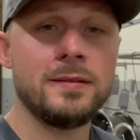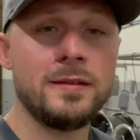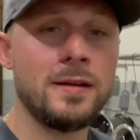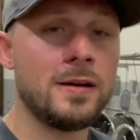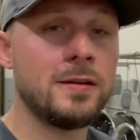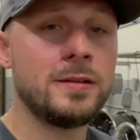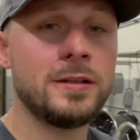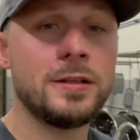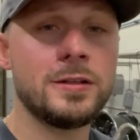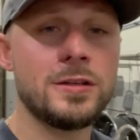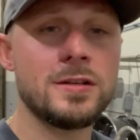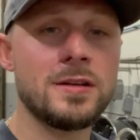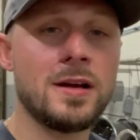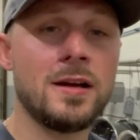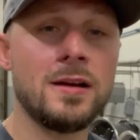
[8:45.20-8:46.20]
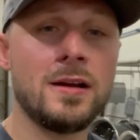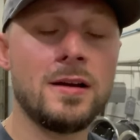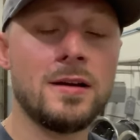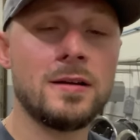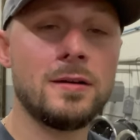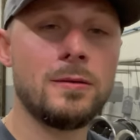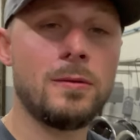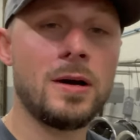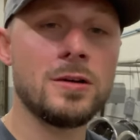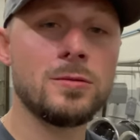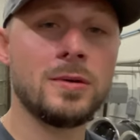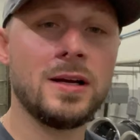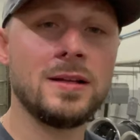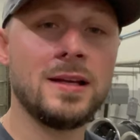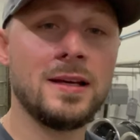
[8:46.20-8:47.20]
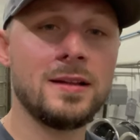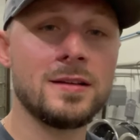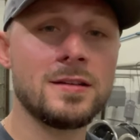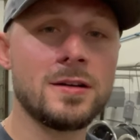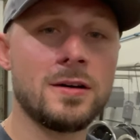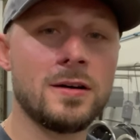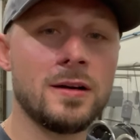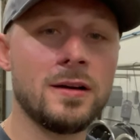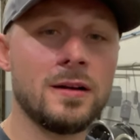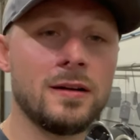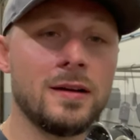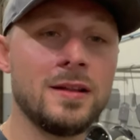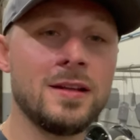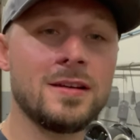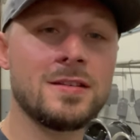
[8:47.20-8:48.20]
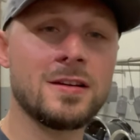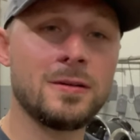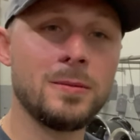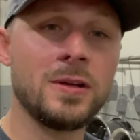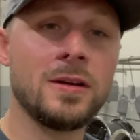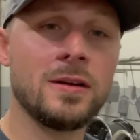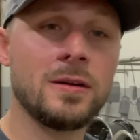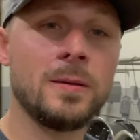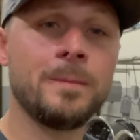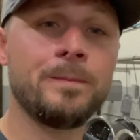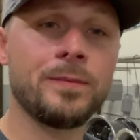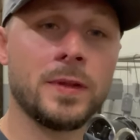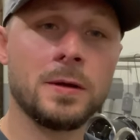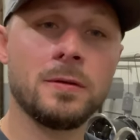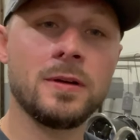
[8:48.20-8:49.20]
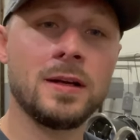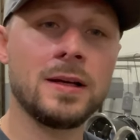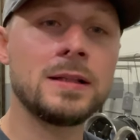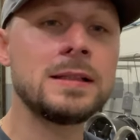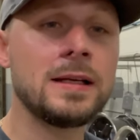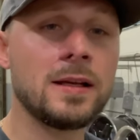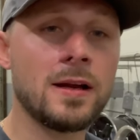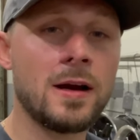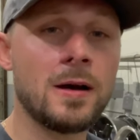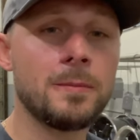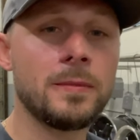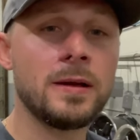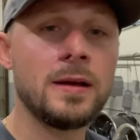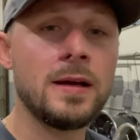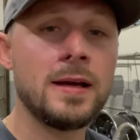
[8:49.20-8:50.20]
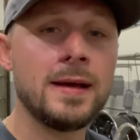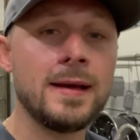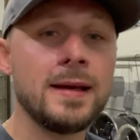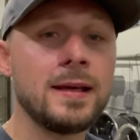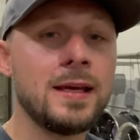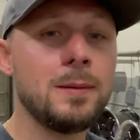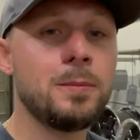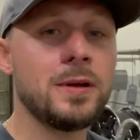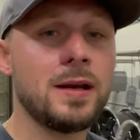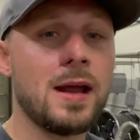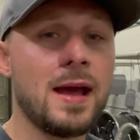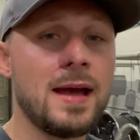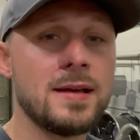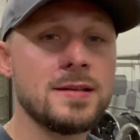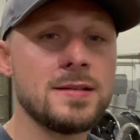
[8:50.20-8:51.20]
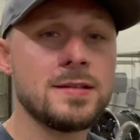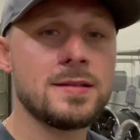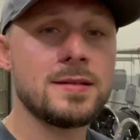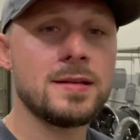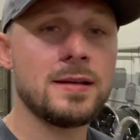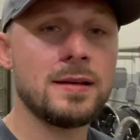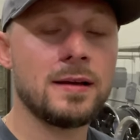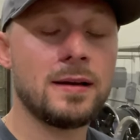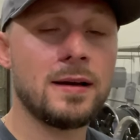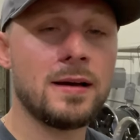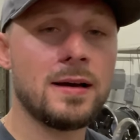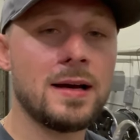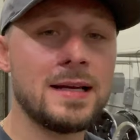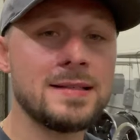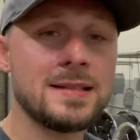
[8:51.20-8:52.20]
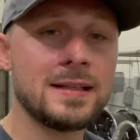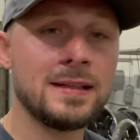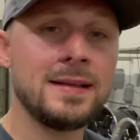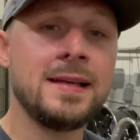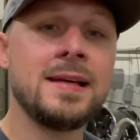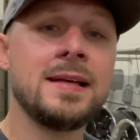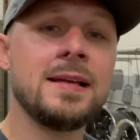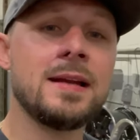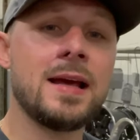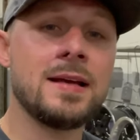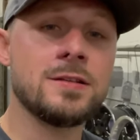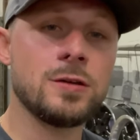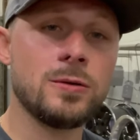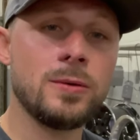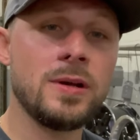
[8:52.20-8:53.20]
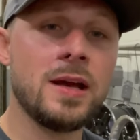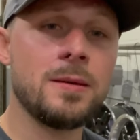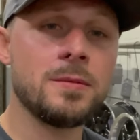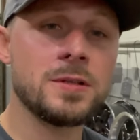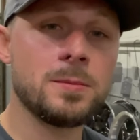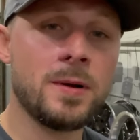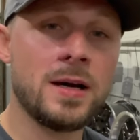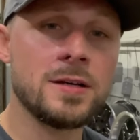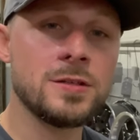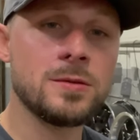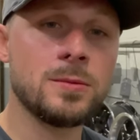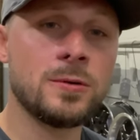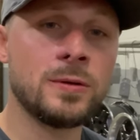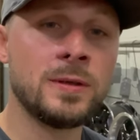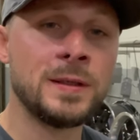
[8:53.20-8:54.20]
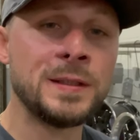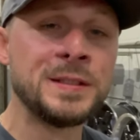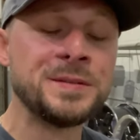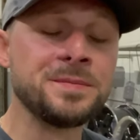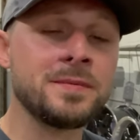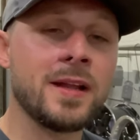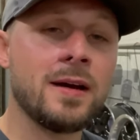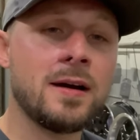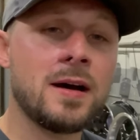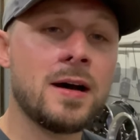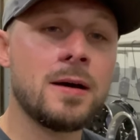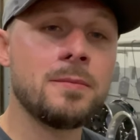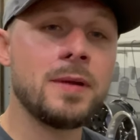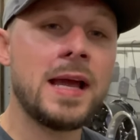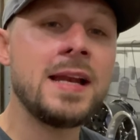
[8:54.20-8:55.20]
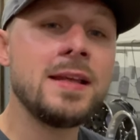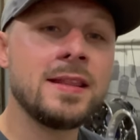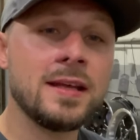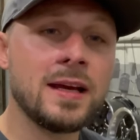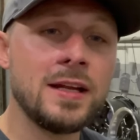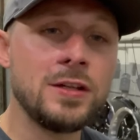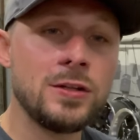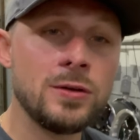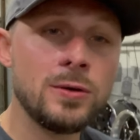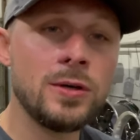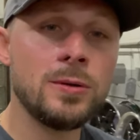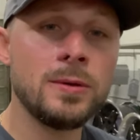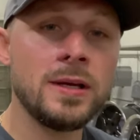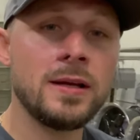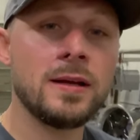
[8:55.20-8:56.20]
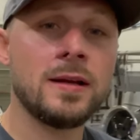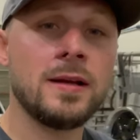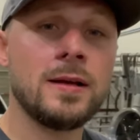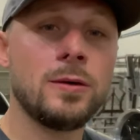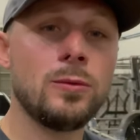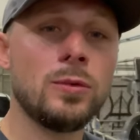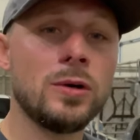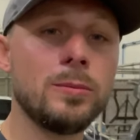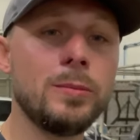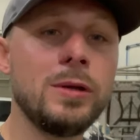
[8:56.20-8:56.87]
you know, just kind of watch where I take this car. I think it's gonna be good. We're gonna clean it up, keep it as uh, as clean as OEM as possible. Um, anything I do to it will